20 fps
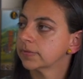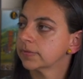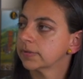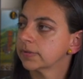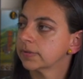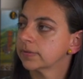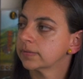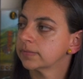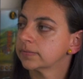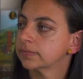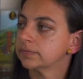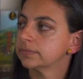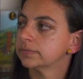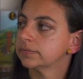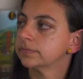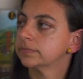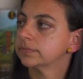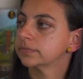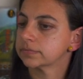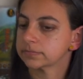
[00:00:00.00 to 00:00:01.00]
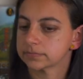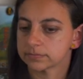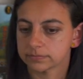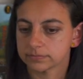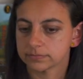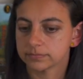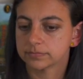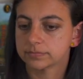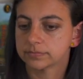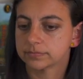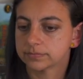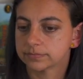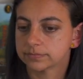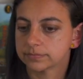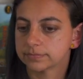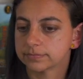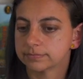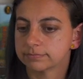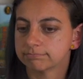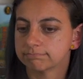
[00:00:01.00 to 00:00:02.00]

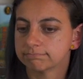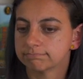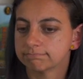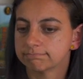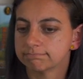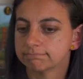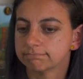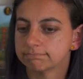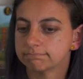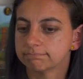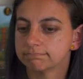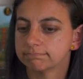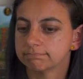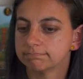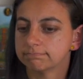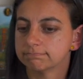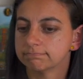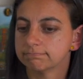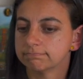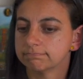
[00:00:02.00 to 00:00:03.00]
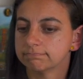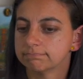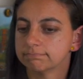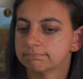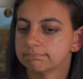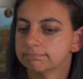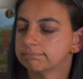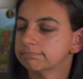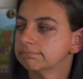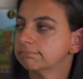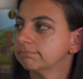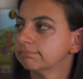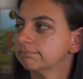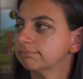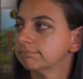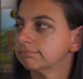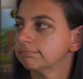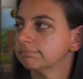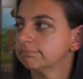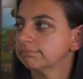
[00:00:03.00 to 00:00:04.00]

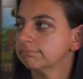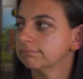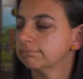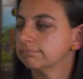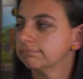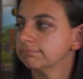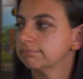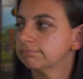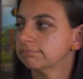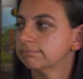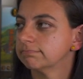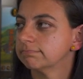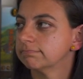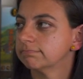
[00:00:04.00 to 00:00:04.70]
No words are spoken by the person on screen.